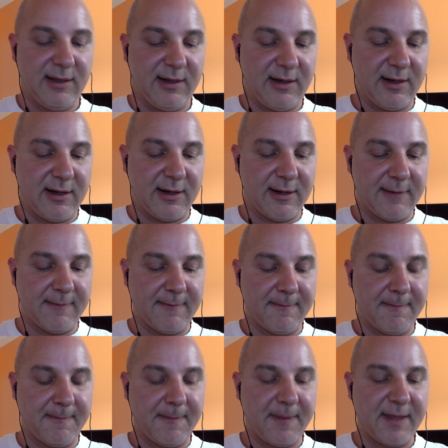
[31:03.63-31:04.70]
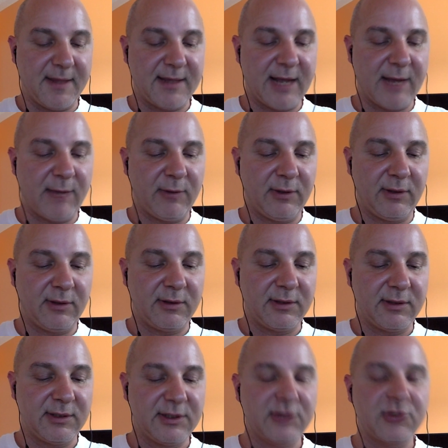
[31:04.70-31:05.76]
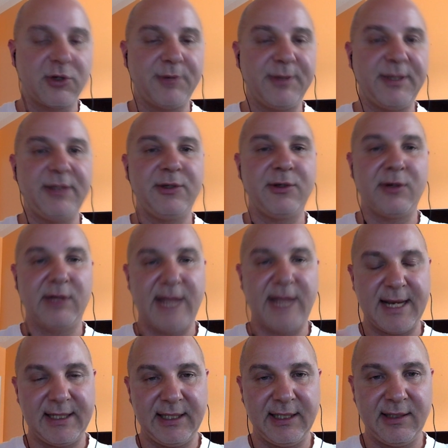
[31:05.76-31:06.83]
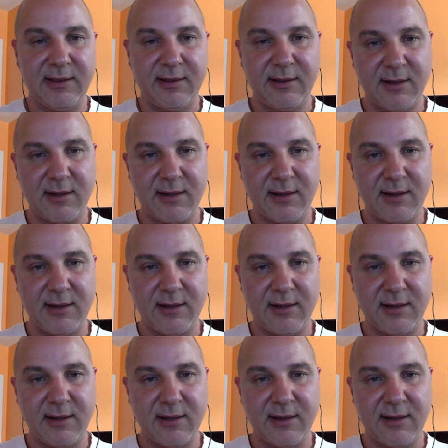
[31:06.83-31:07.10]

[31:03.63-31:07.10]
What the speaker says: That will determine your landing